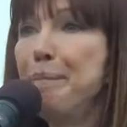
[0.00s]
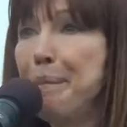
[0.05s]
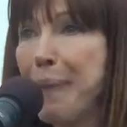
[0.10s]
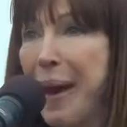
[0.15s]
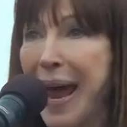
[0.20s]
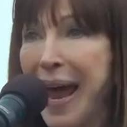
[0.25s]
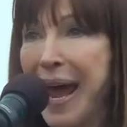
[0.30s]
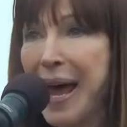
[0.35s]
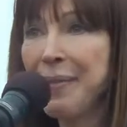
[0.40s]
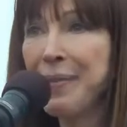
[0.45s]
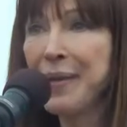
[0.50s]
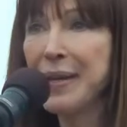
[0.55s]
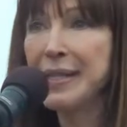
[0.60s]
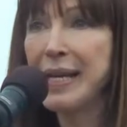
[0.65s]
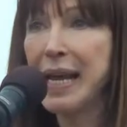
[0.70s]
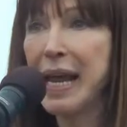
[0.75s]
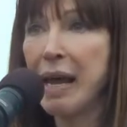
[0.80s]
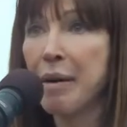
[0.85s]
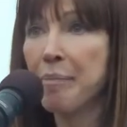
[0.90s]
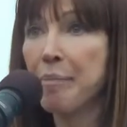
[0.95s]
ban the
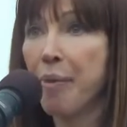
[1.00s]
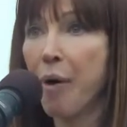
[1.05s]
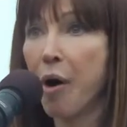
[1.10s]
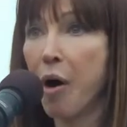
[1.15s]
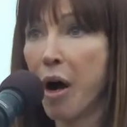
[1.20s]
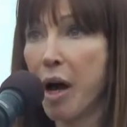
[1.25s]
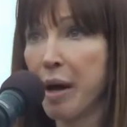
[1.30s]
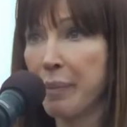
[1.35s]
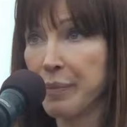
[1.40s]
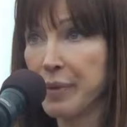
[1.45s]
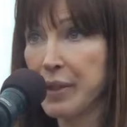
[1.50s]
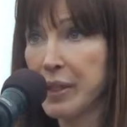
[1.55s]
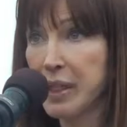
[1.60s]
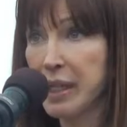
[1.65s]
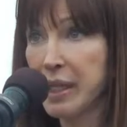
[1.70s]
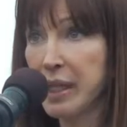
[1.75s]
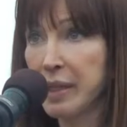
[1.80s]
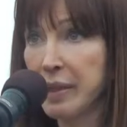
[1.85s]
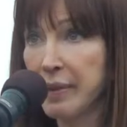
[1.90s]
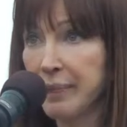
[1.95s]
damn bombs.